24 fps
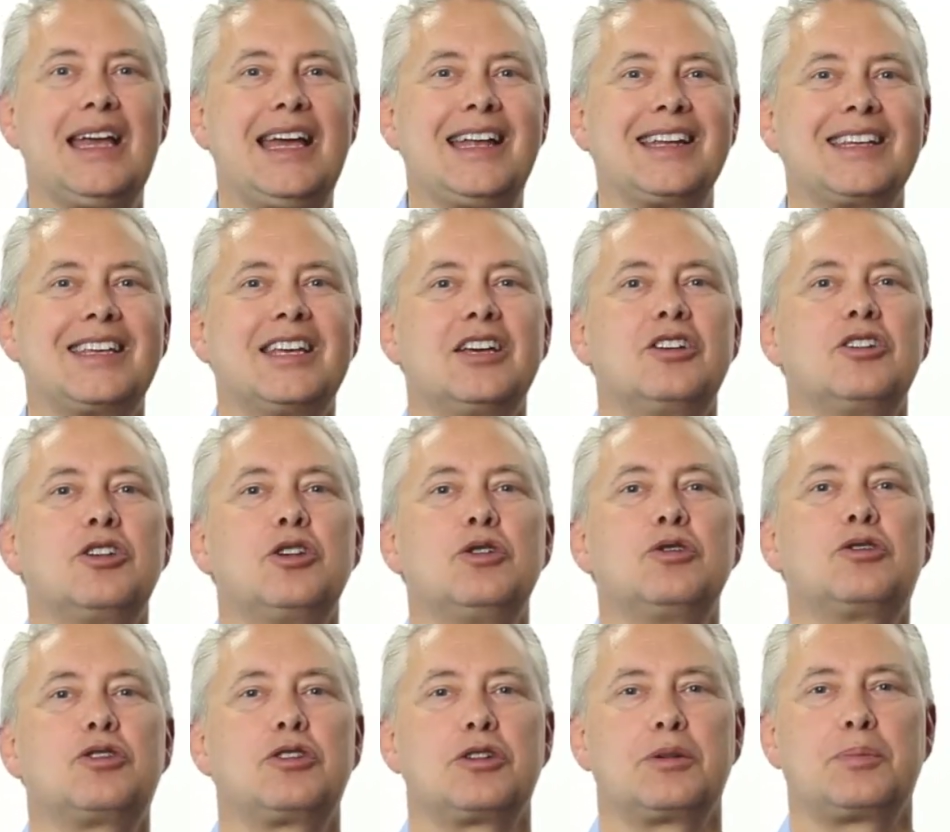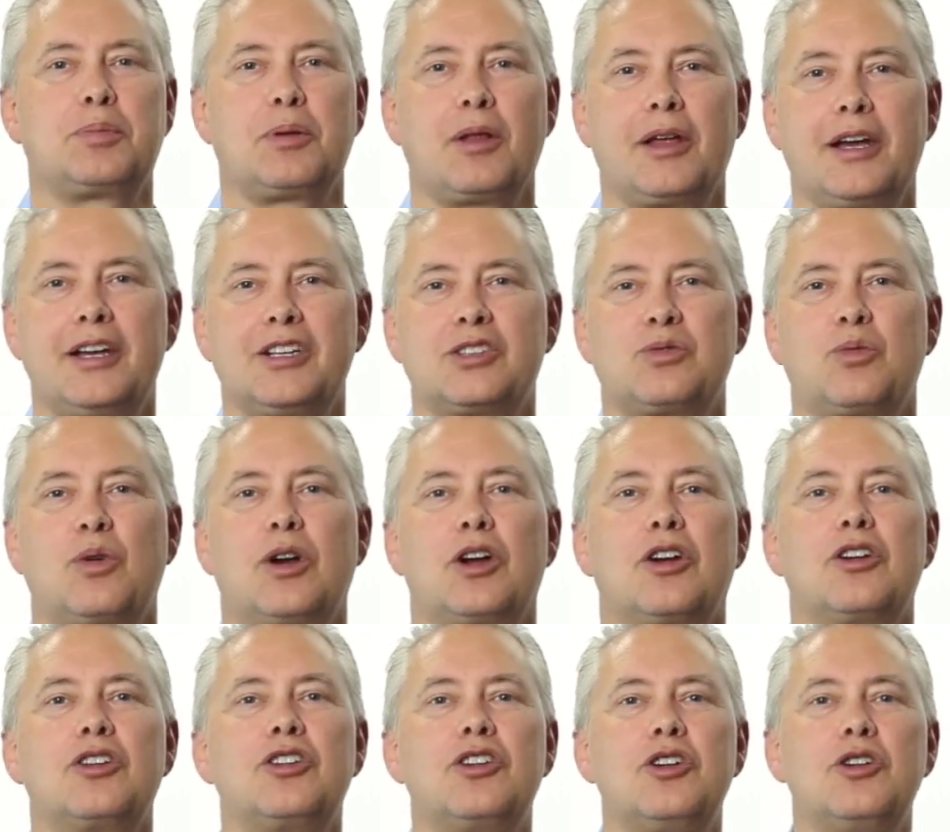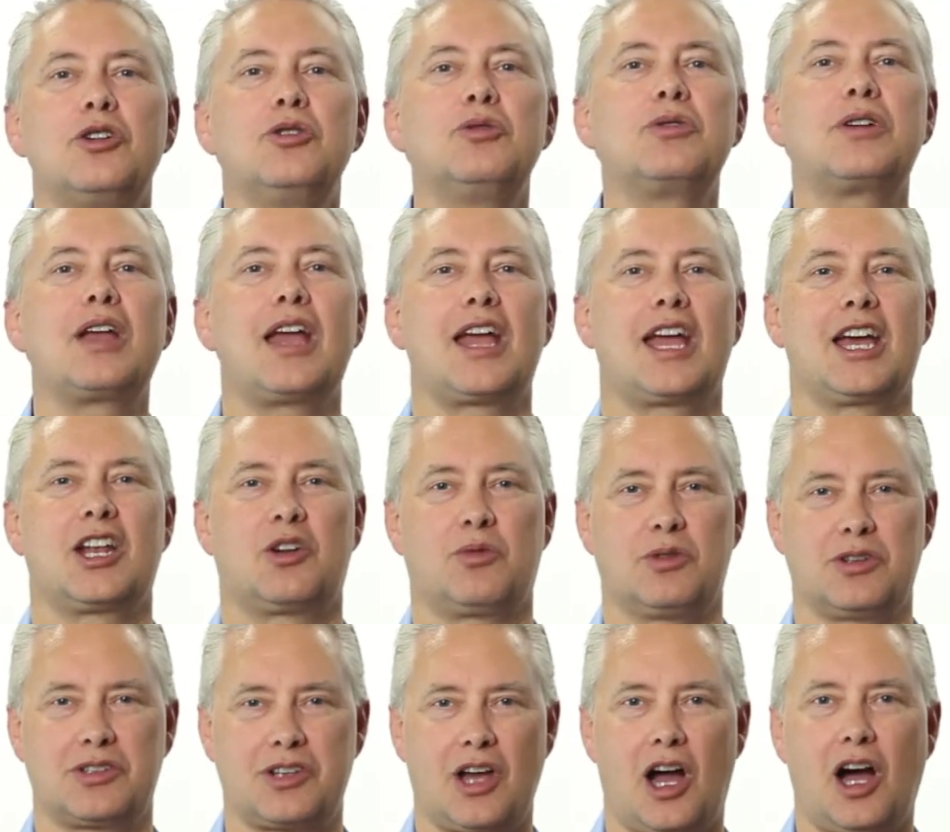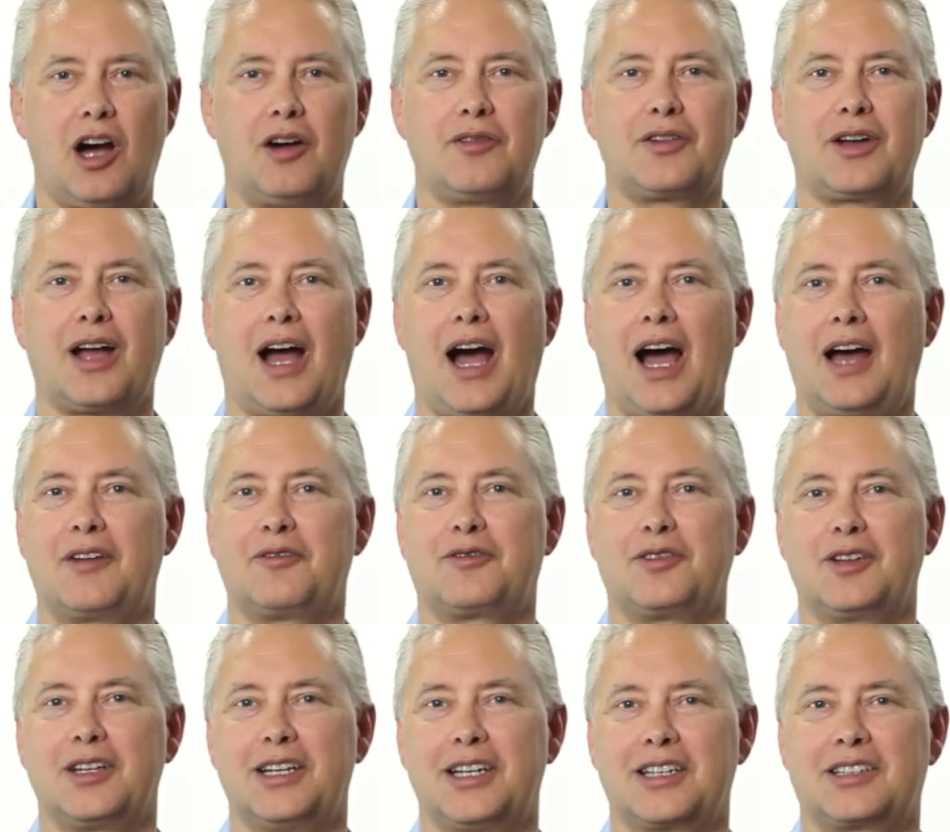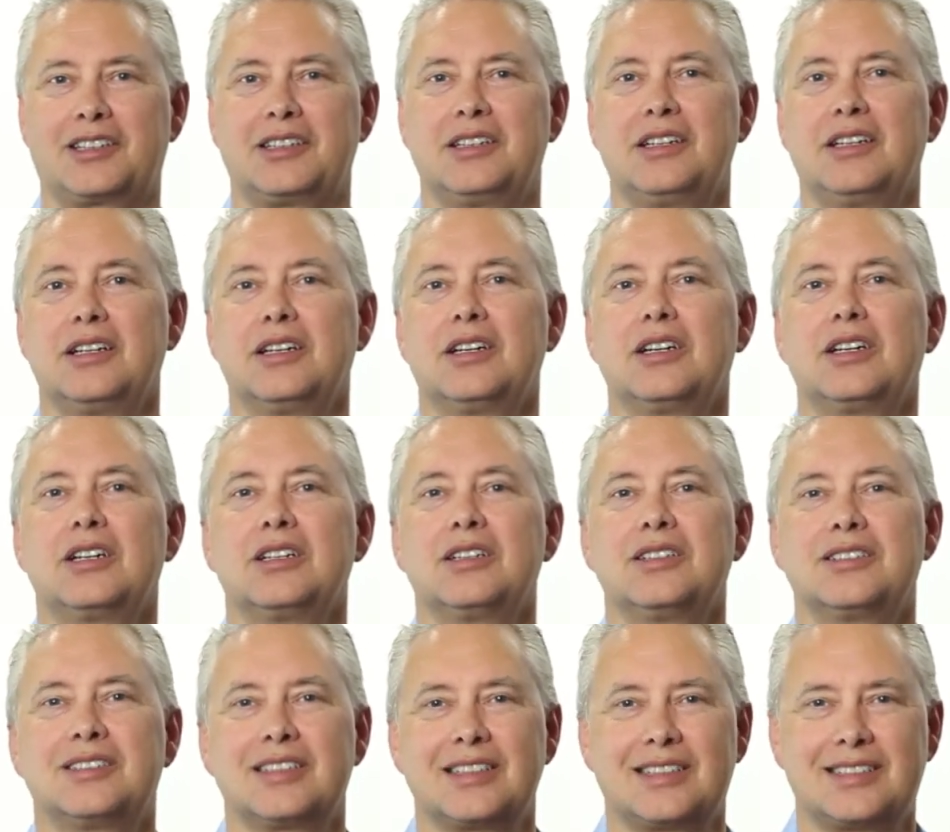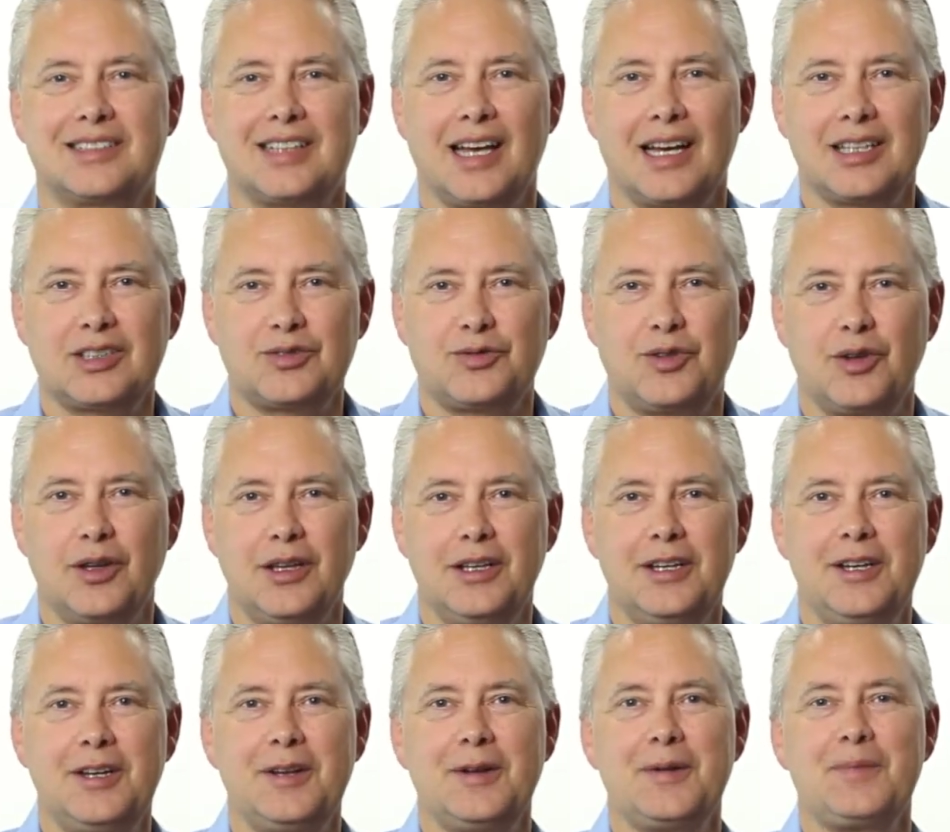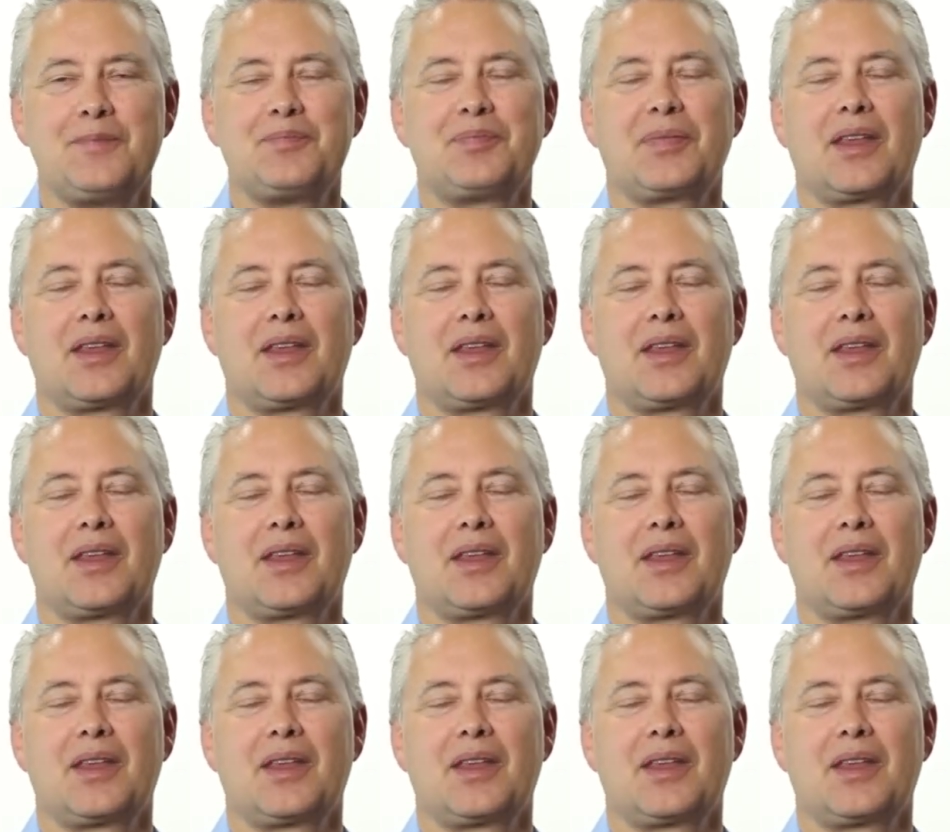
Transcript: and get you to the place where you can resolve conflict successfully